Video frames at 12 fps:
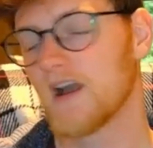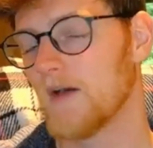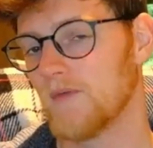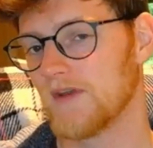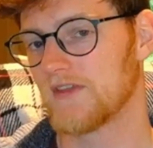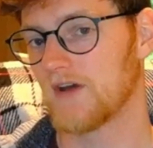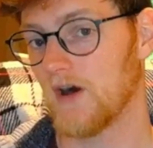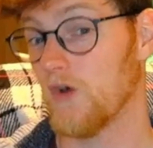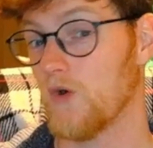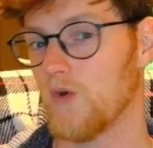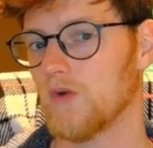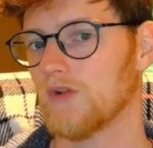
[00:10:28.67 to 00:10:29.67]
didn't come with
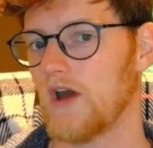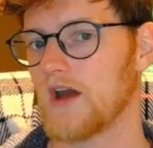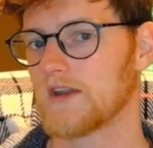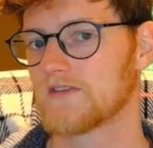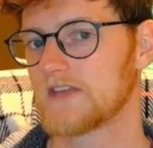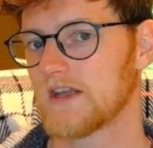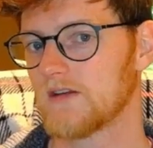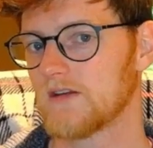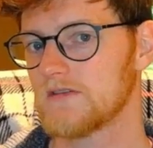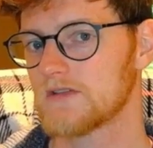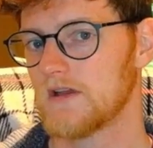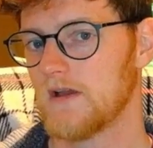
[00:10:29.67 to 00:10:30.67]
a whole lot of
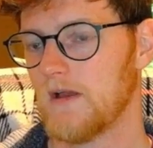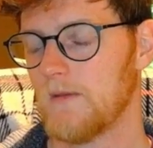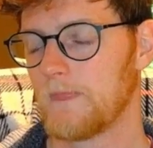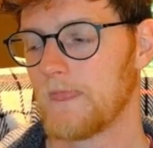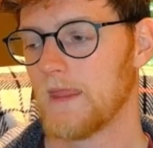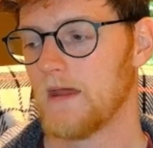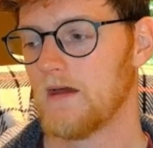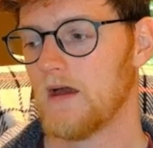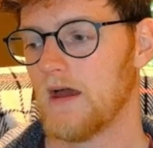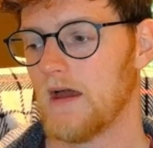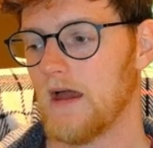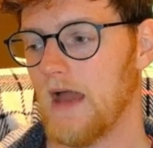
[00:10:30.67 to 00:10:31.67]
stickers,
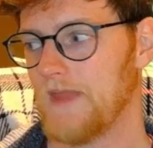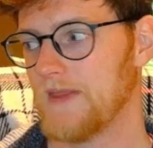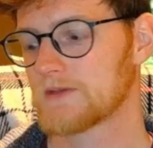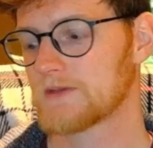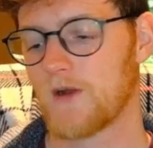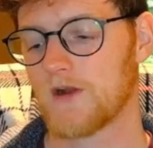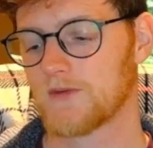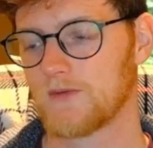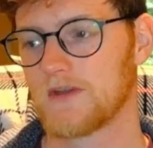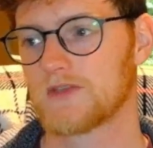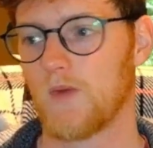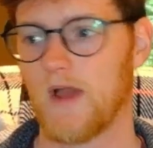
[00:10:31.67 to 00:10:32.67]
and that was part of
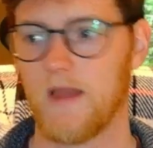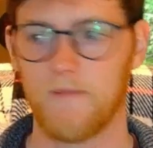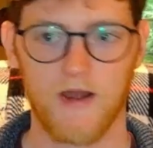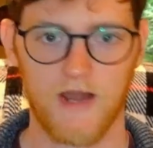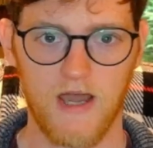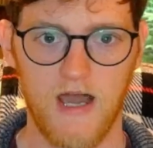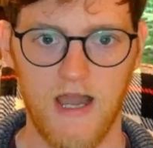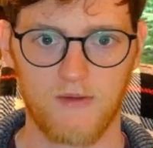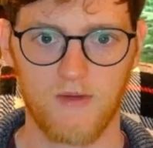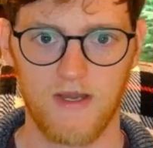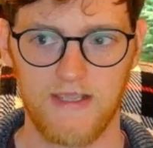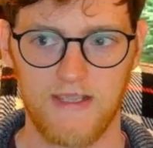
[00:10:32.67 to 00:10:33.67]
the reason why I bought a
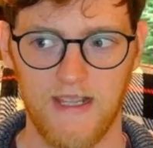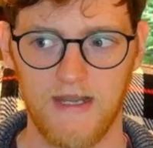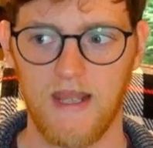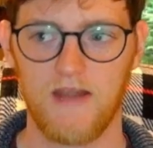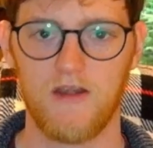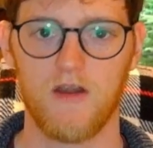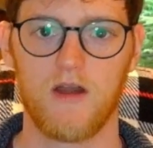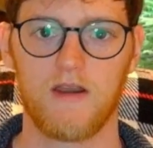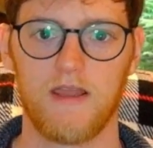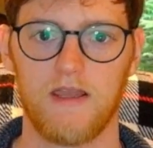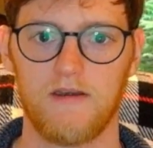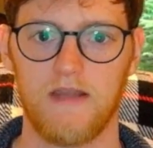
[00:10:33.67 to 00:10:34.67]
high grade kit and
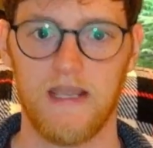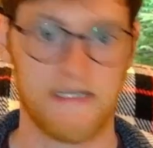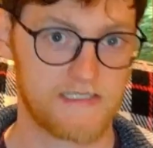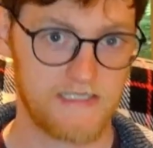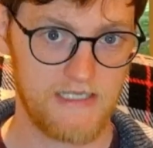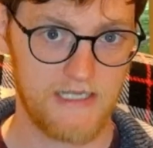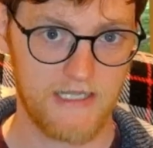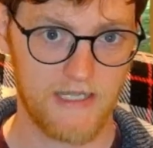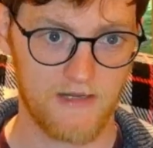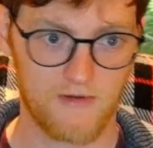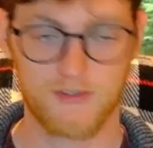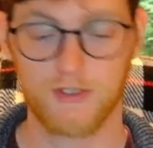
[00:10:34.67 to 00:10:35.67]
not an SD
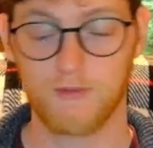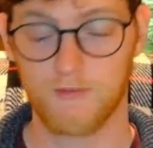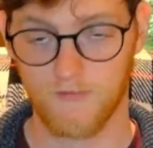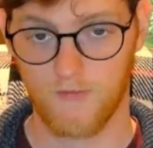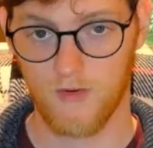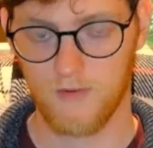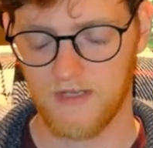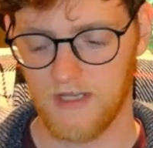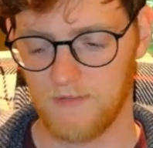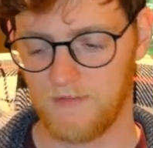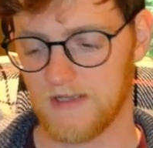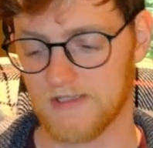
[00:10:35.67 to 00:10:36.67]
kit or super deformed
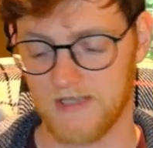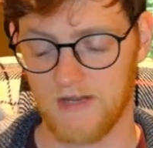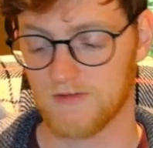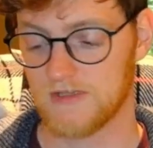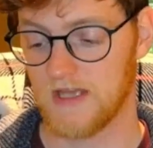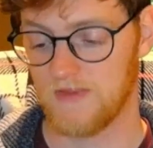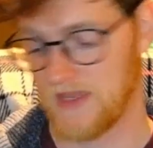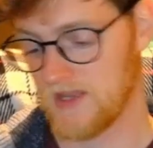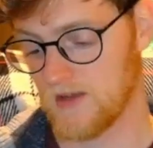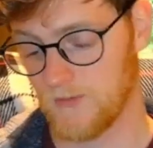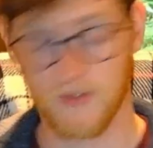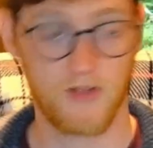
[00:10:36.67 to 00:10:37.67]
kit, because I understand
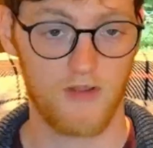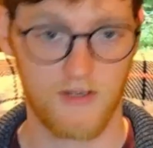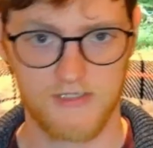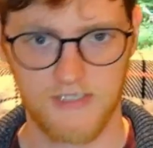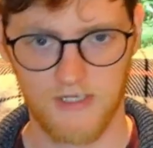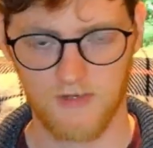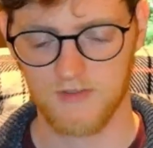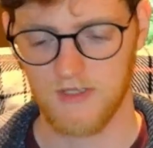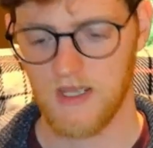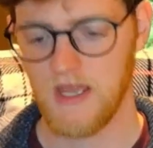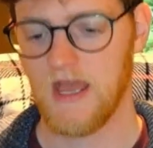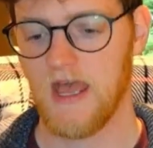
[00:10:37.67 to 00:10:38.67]
they come with a lot of
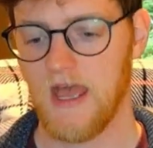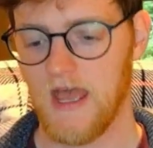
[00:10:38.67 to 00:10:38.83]
stickers.